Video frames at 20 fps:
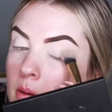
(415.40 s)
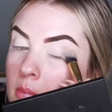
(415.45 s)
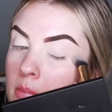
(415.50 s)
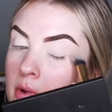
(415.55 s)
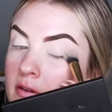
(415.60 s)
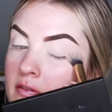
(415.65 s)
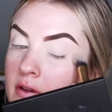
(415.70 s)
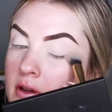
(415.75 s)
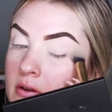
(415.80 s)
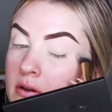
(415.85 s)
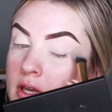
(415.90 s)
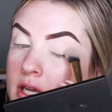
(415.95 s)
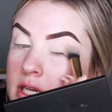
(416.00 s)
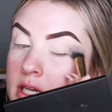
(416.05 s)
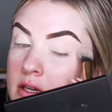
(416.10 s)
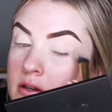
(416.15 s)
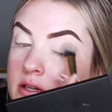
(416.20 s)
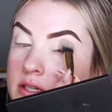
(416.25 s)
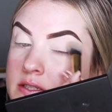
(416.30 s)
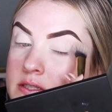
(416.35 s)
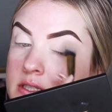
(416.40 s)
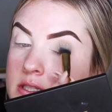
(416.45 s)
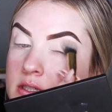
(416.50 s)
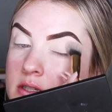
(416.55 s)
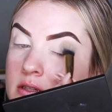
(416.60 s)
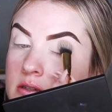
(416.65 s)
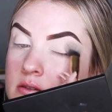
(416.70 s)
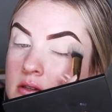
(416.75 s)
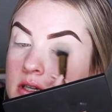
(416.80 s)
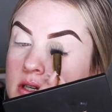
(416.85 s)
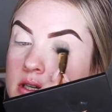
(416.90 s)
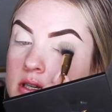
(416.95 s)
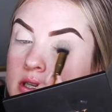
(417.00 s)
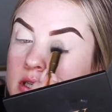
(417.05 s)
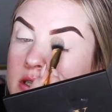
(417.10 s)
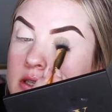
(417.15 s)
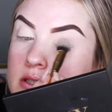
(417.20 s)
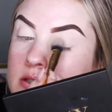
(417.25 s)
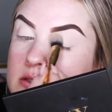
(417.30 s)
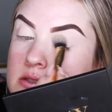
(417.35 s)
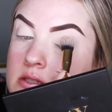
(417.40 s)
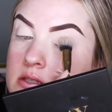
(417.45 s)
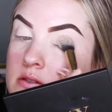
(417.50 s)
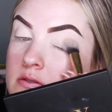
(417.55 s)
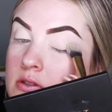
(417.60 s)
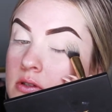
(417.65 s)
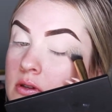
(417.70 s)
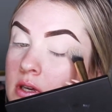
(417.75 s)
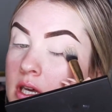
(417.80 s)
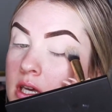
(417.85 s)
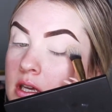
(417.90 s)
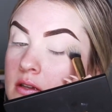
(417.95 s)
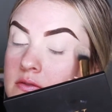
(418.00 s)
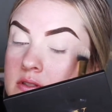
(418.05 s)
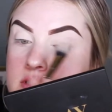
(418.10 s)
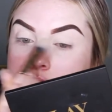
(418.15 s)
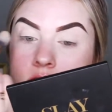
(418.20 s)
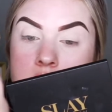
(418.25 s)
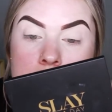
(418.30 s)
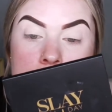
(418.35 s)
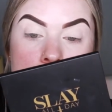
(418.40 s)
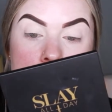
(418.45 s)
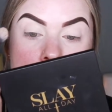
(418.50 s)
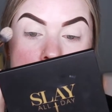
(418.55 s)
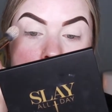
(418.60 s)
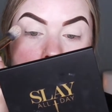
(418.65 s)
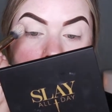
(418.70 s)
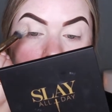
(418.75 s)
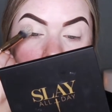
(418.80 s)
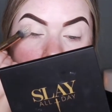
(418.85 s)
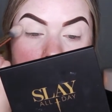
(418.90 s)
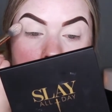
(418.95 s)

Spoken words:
Buff out any creasing you got, if you have some.